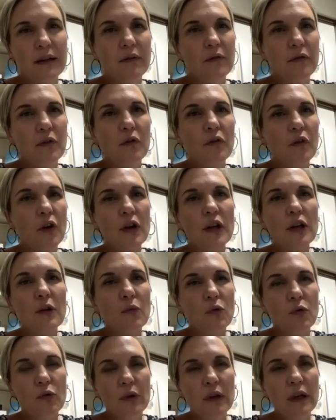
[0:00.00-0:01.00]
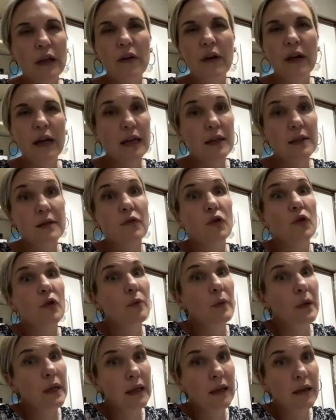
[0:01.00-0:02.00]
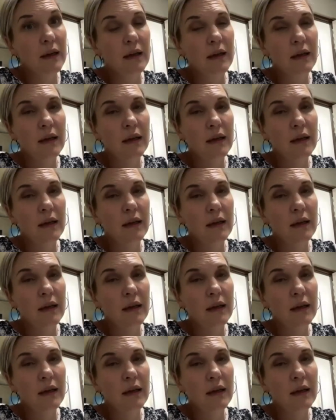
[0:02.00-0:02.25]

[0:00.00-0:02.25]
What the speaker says: if you've only worn hearing aids for a week.